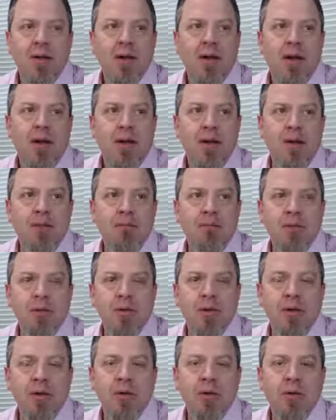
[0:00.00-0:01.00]
so
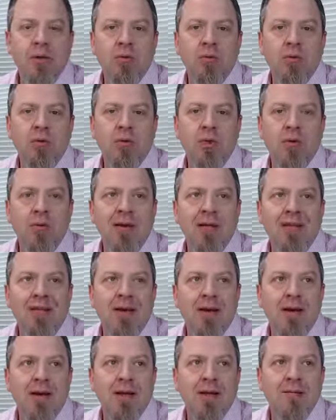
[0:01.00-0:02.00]
many
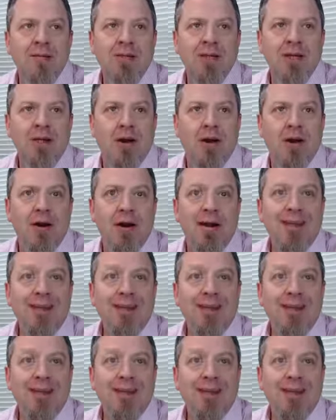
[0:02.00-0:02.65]
times in our